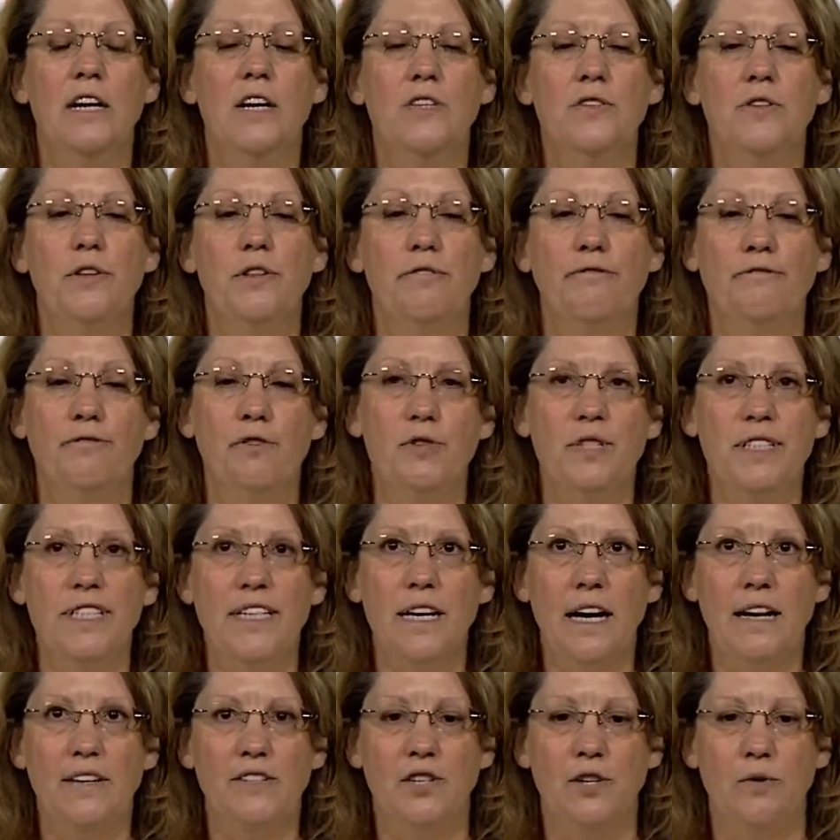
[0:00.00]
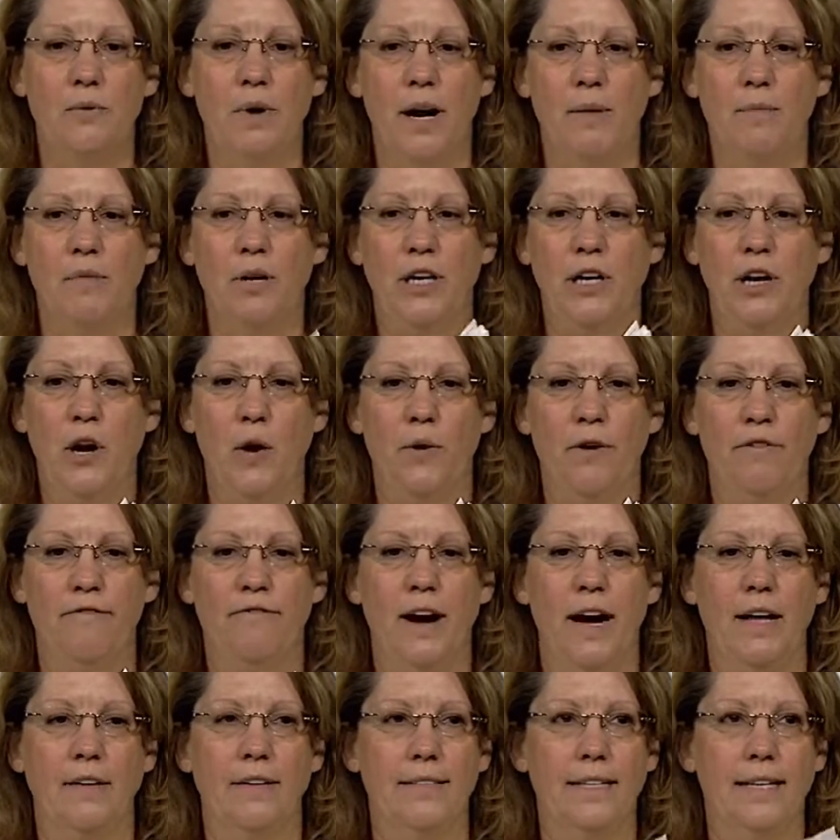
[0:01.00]
So the first thing I do when I'm going to code a
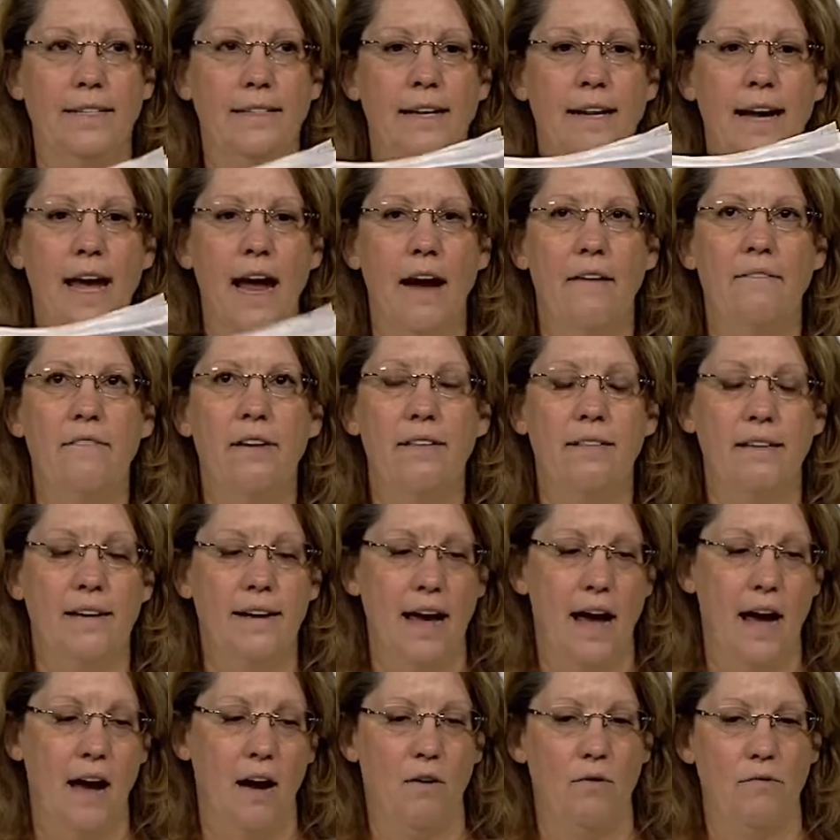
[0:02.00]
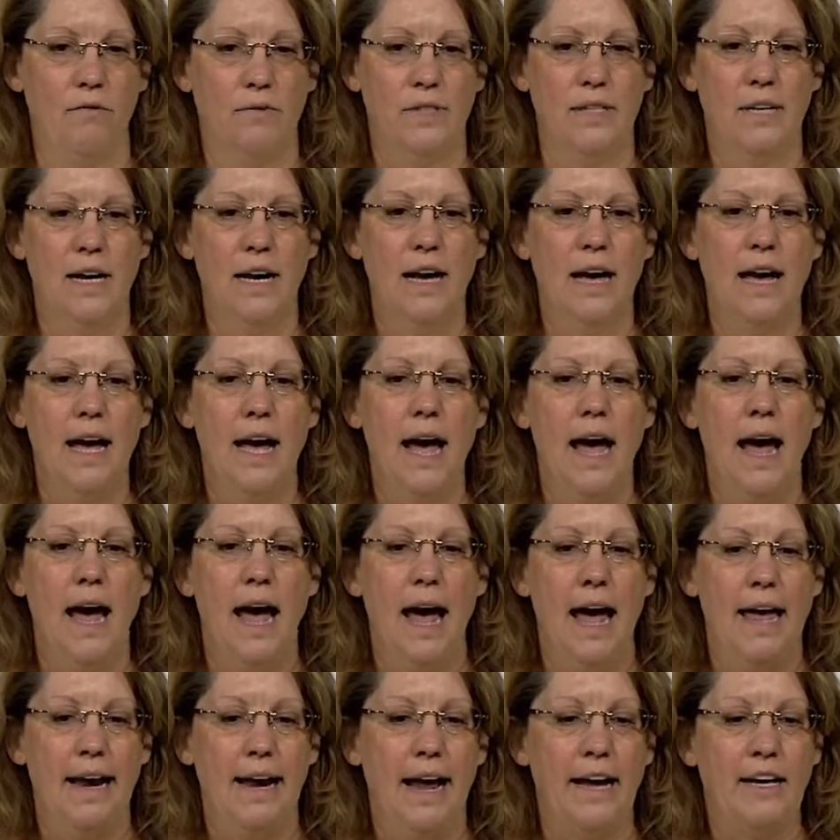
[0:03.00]
file is I take everything out
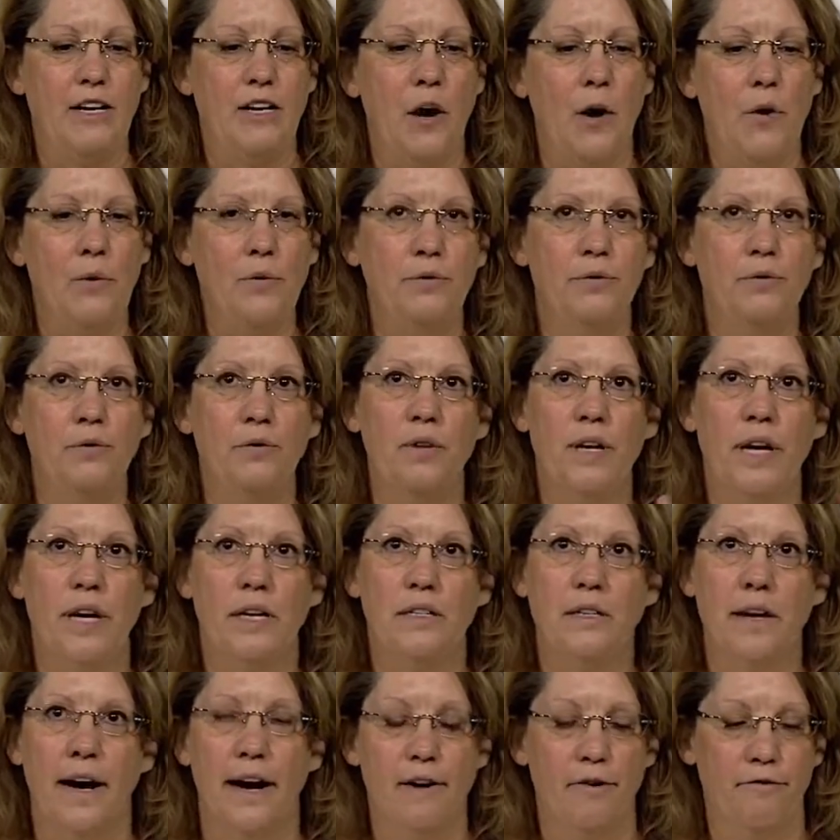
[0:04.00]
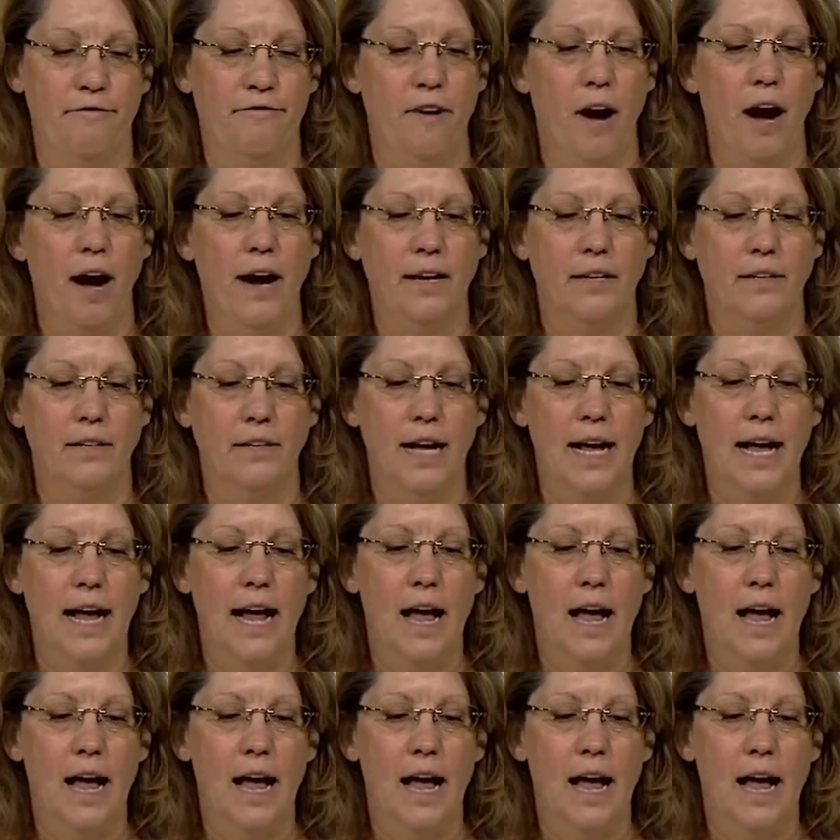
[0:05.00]
and I go through the entire file.